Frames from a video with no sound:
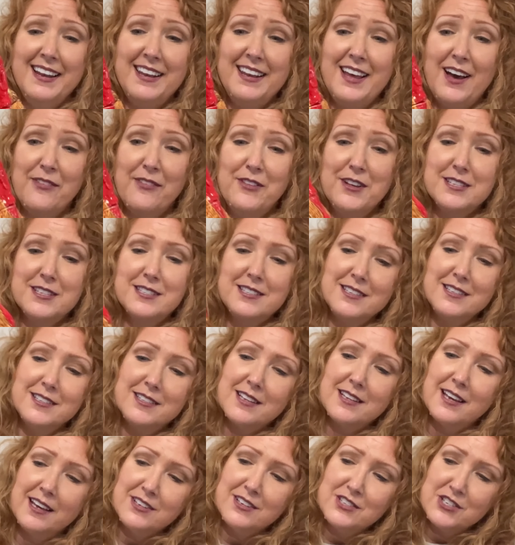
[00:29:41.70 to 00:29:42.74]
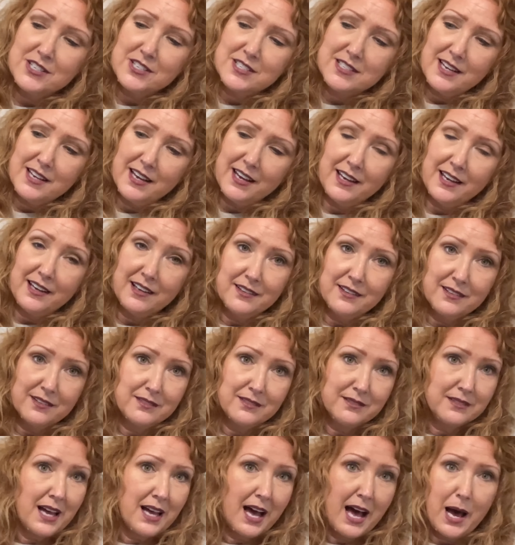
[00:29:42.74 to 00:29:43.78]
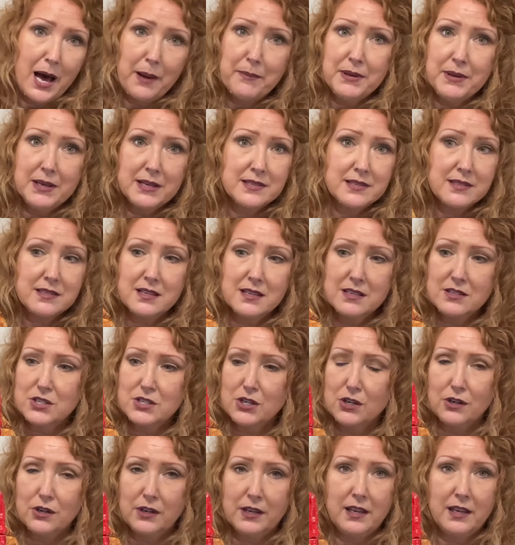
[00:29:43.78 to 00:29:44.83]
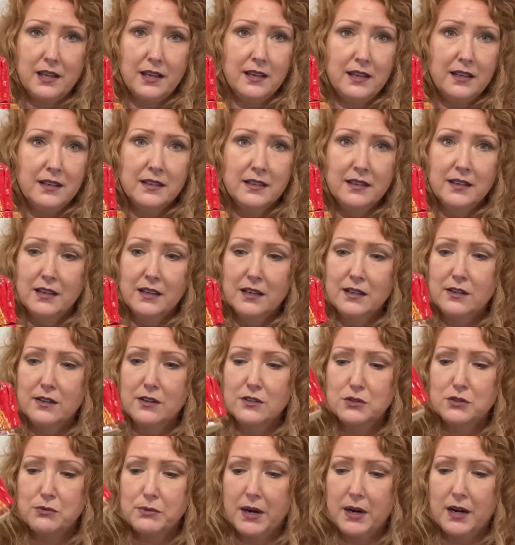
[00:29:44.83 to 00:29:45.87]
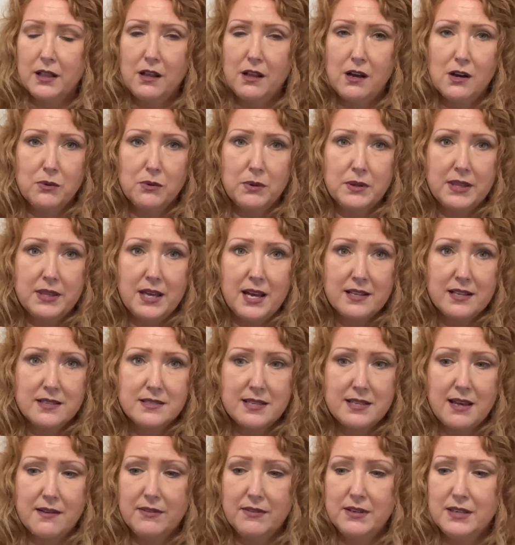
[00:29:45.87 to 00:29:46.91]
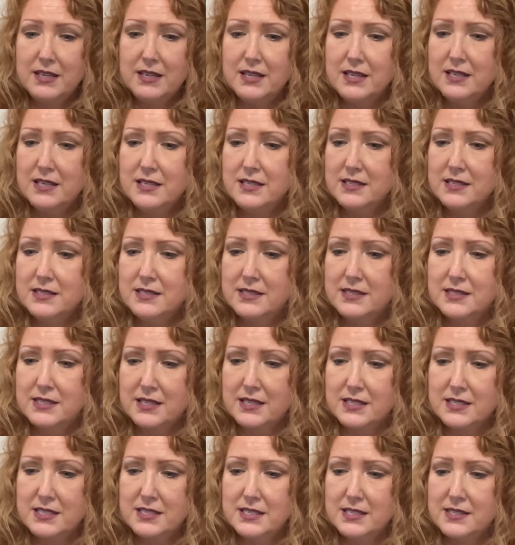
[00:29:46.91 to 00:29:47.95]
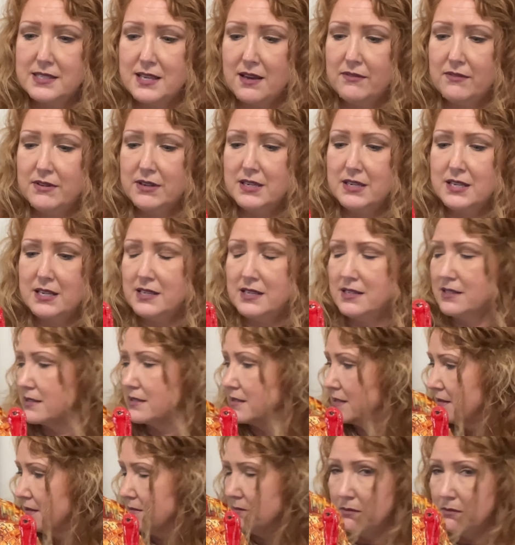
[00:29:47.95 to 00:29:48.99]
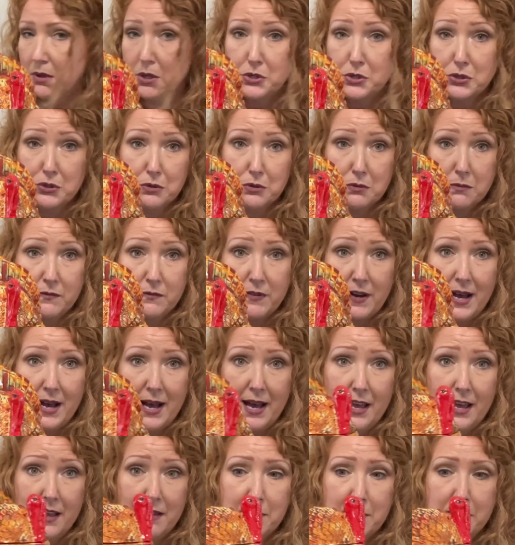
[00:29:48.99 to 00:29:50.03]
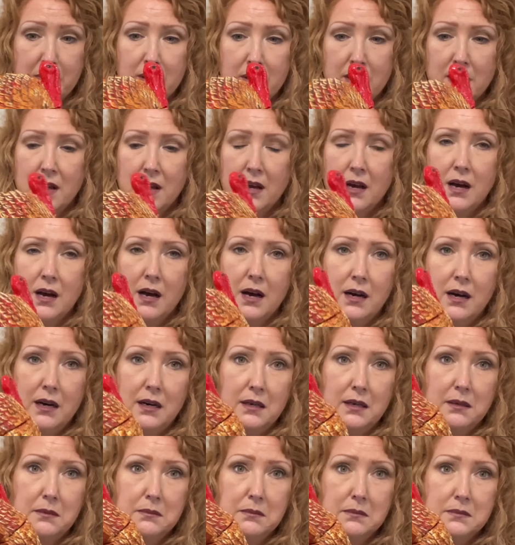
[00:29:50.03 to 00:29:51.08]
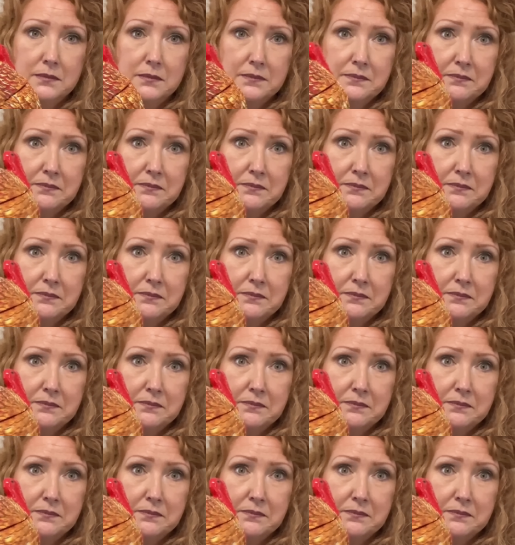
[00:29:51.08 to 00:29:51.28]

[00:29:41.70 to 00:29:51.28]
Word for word: now this is just a hobbyist turkey. Goes right along with that 70s, 60s, 70s mushroom vibe. Um,